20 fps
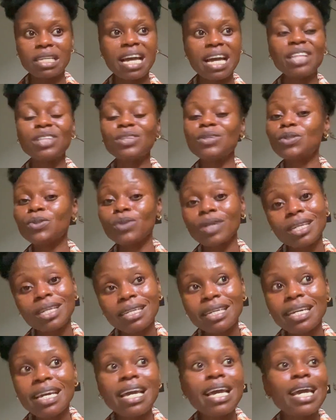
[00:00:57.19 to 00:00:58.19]
And
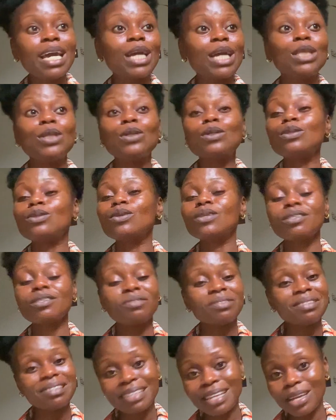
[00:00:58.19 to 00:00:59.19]
usually it does not
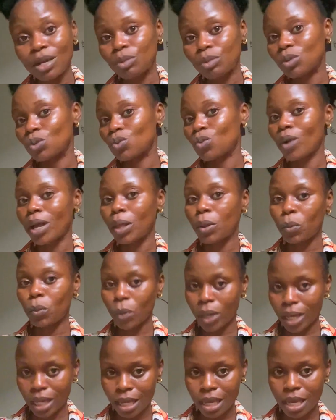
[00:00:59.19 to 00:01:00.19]
even stay up to 1
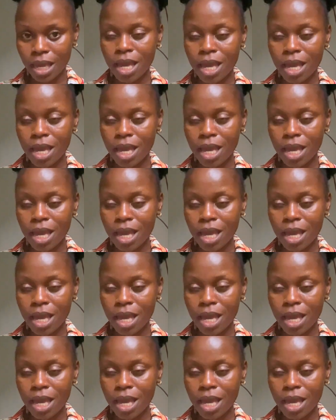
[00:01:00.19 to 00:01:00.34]
week.